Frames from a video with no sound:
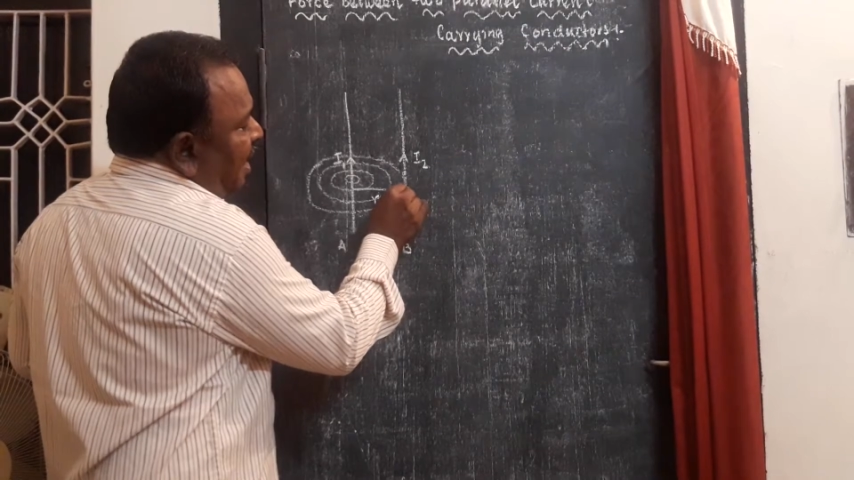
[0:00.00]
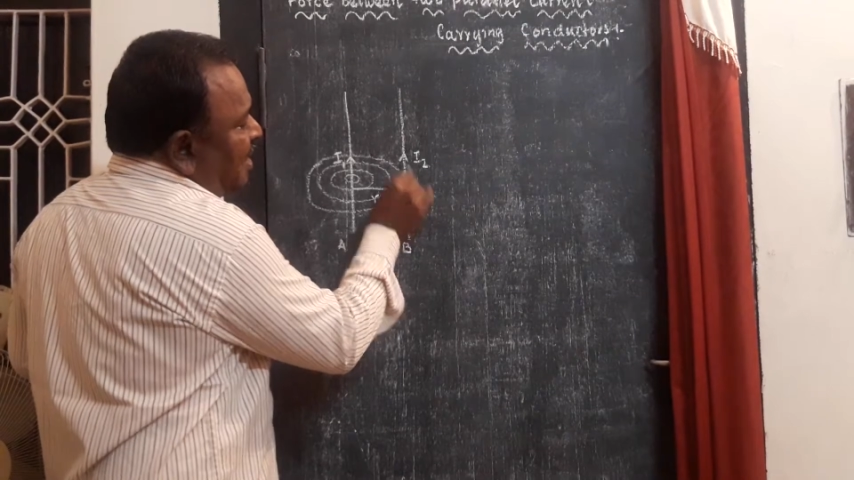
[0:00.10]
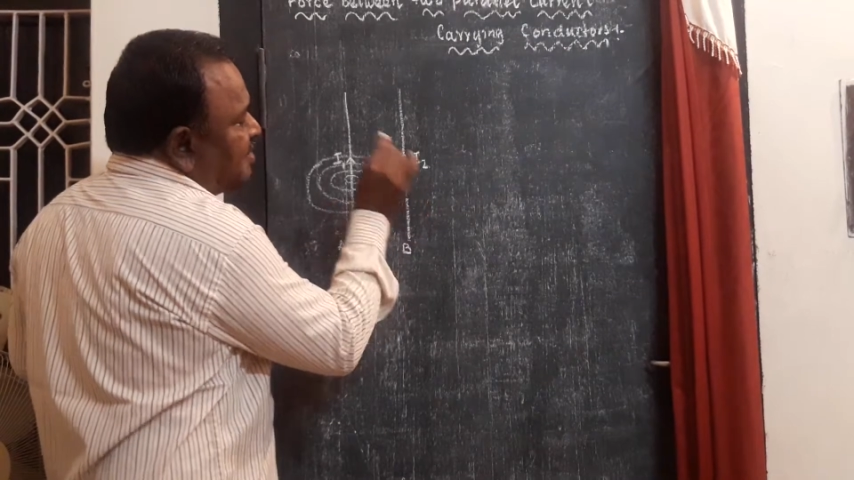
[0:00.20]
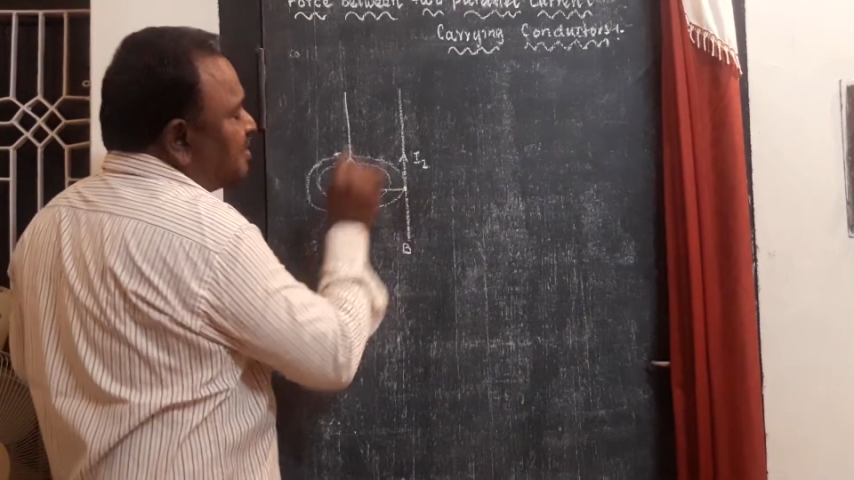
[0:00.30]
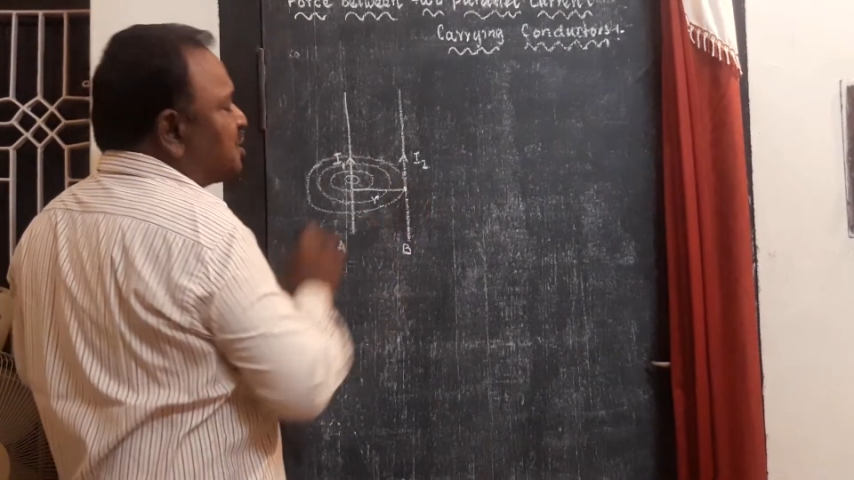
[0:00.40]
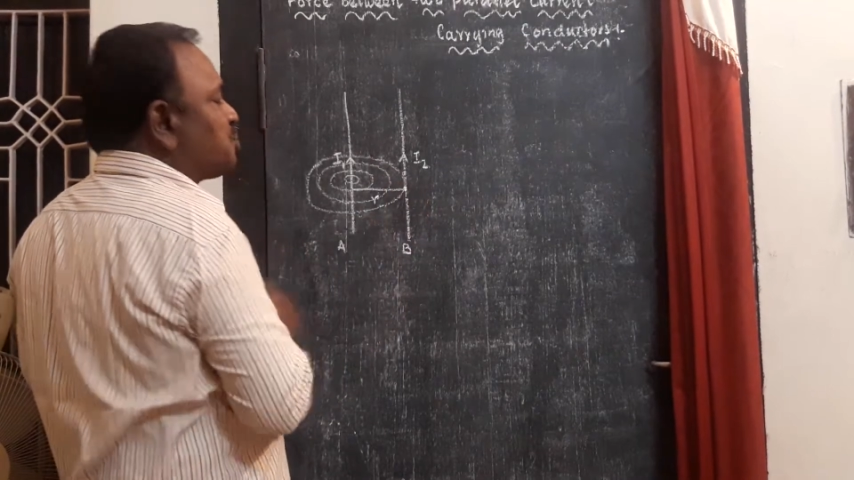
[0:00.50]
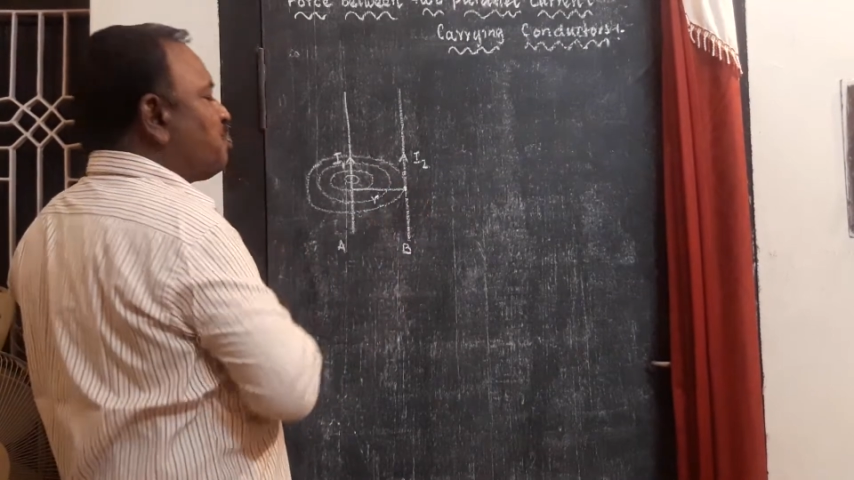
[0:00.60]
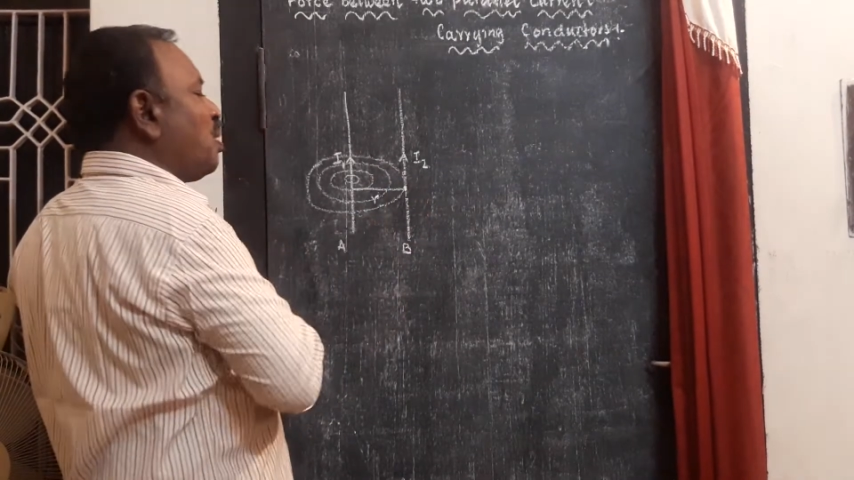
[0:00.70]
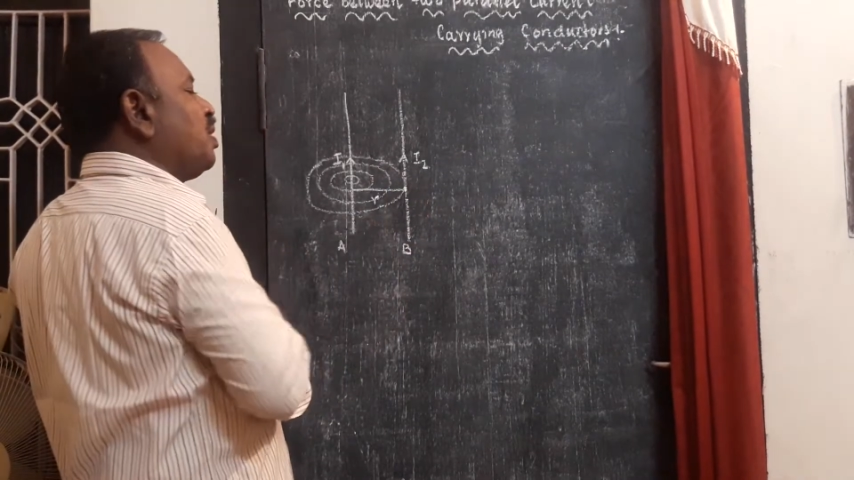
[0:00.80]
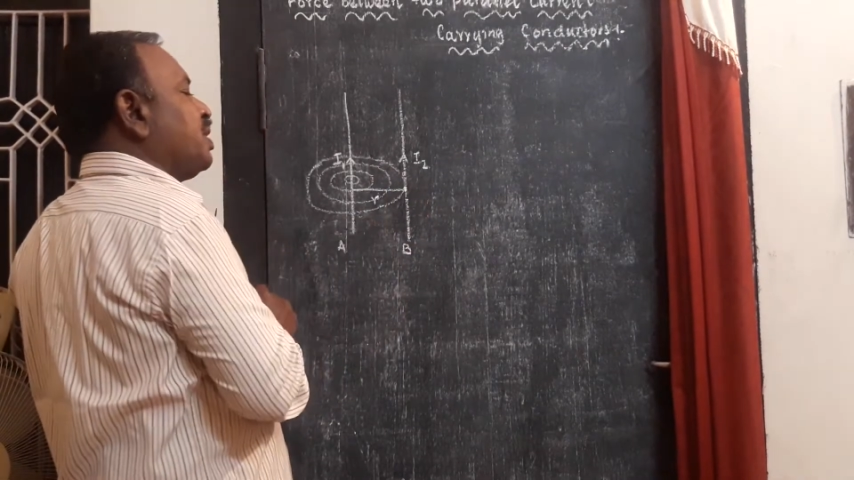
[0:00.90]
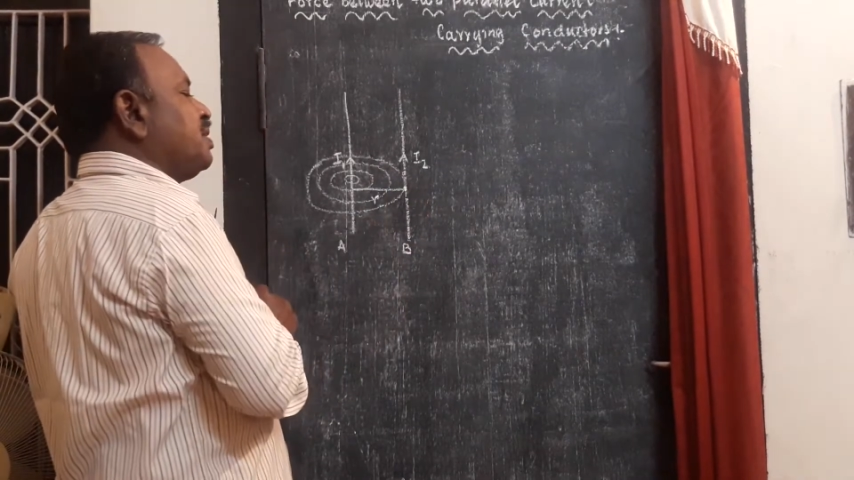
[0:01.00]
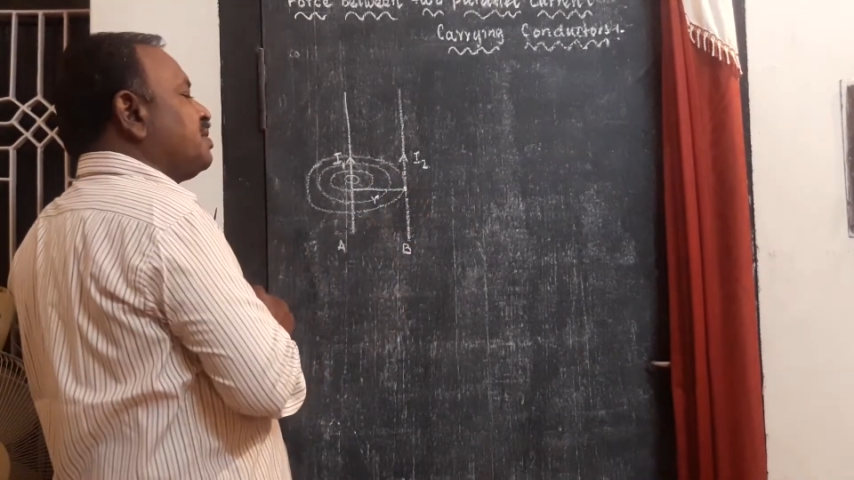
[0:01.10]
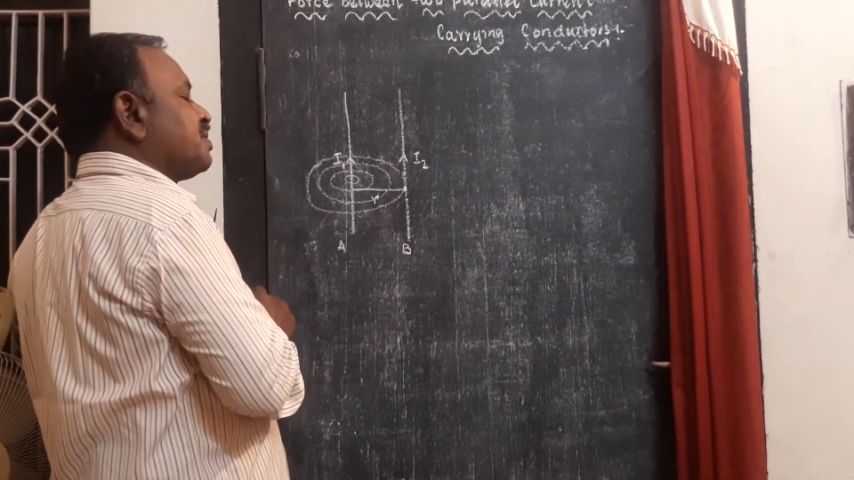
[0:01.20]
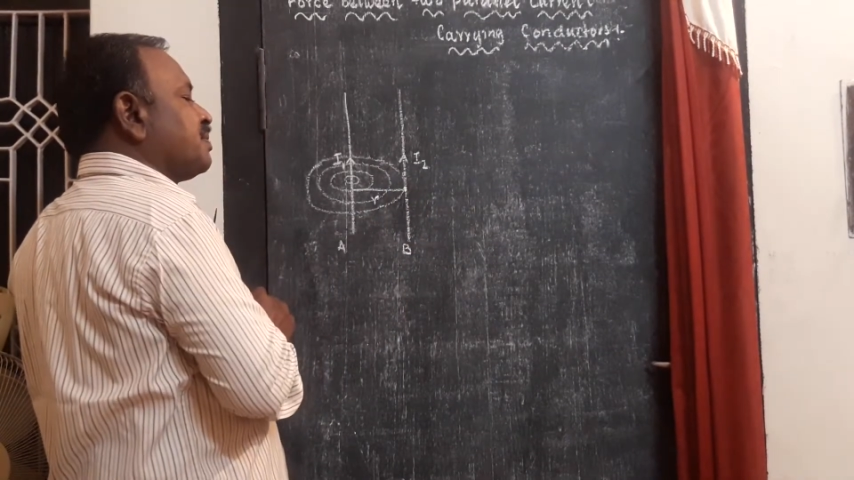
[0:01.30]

at this point